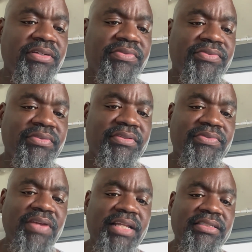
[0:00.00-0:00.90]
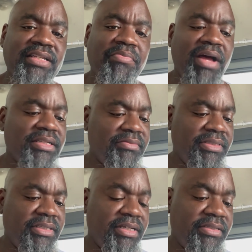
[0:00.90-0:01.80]
it as fast as I
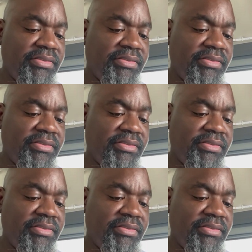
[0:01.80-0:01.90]
possibly can.